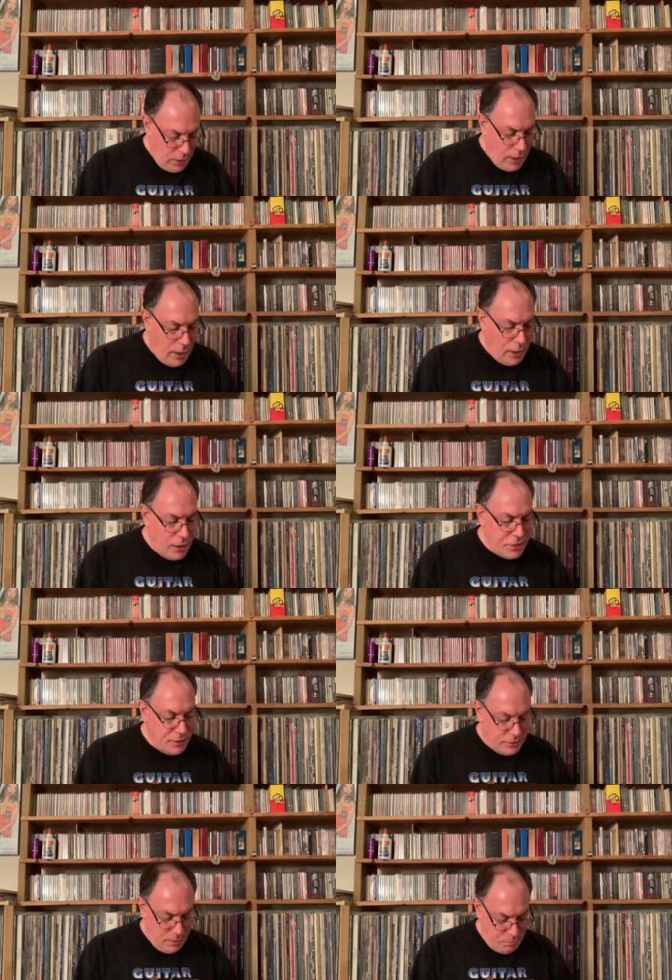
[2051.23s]
And I
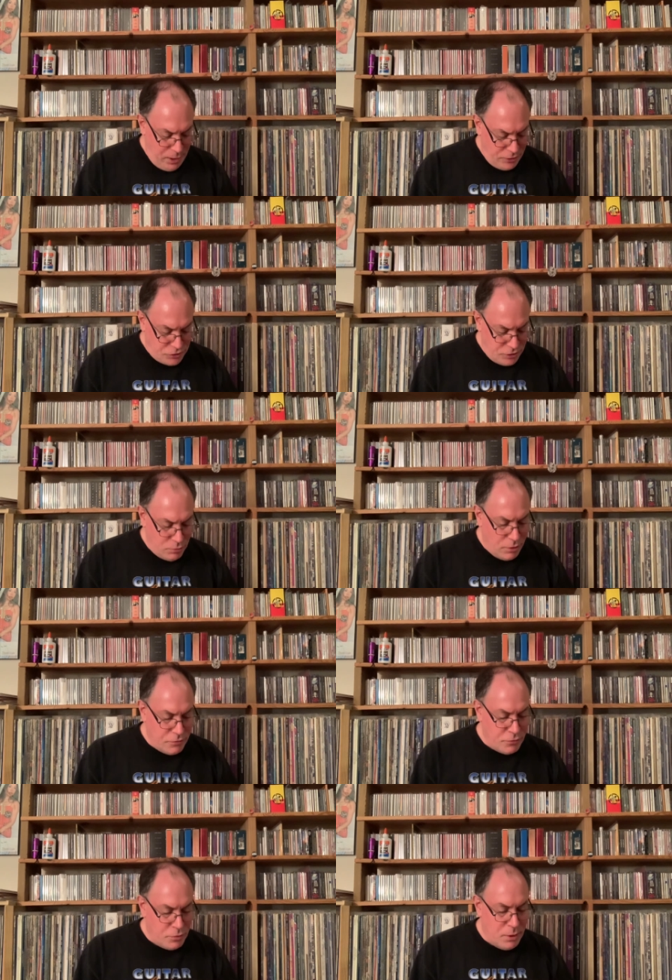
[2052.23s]
think that Banks and
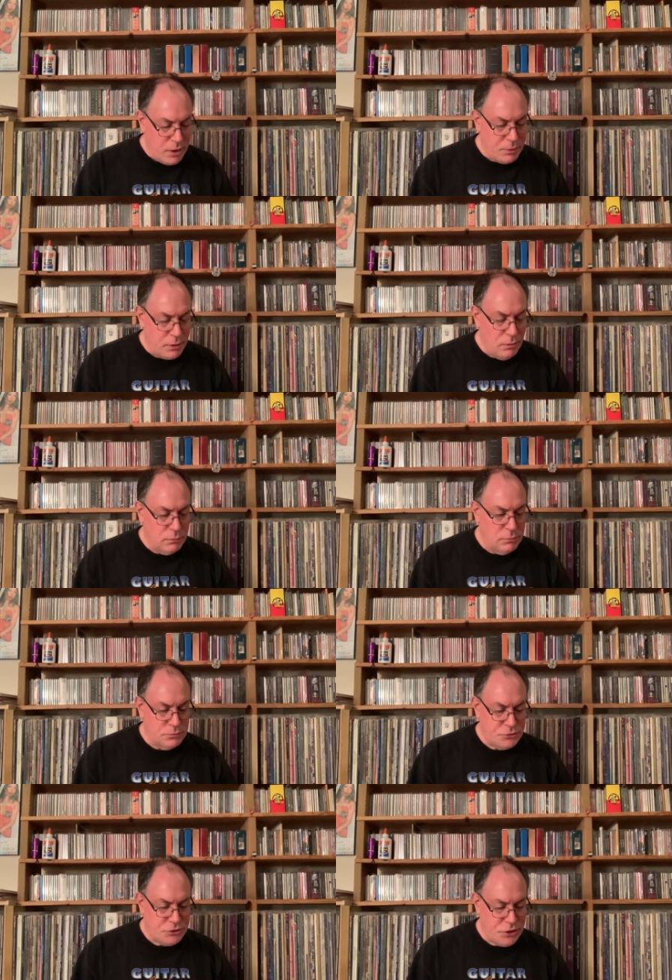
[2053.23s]
Rutherford might have been going, oh
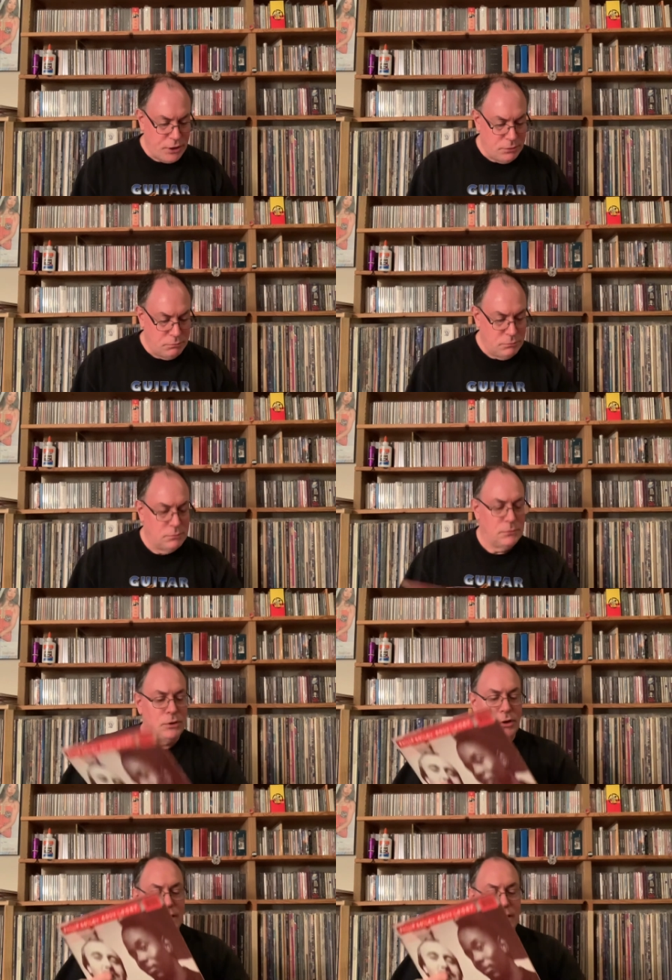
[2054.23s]
shit, look